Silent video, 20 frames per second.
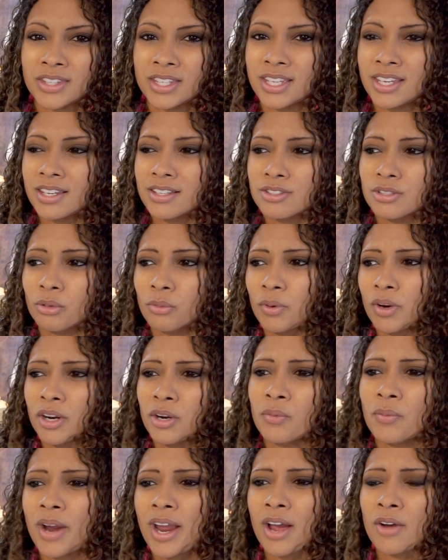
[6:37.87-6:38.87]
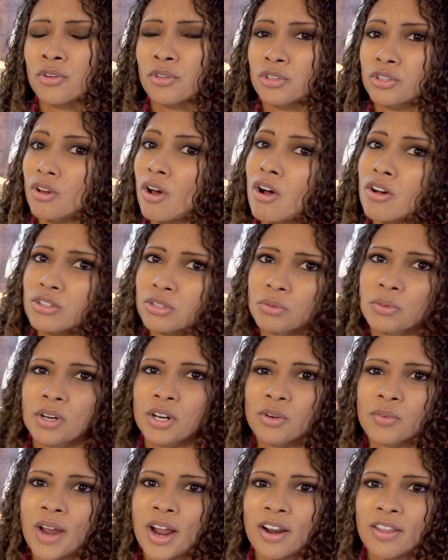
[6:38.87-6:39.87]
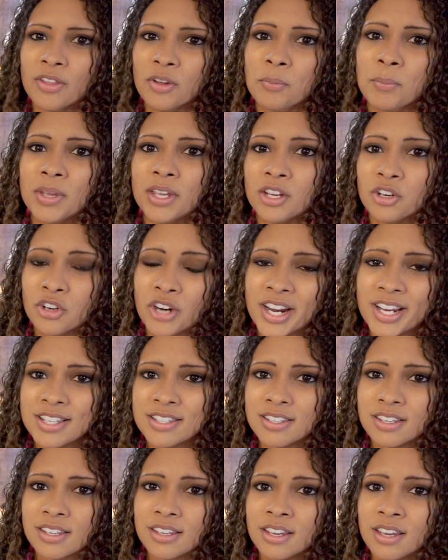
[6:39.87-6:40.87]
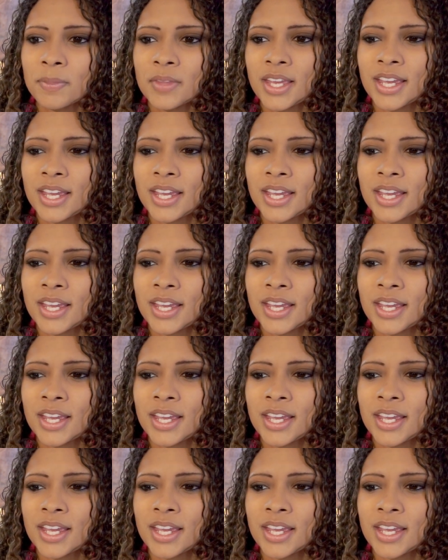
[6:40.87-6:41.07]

kids are running around or the dogs are running around and they're being crazy,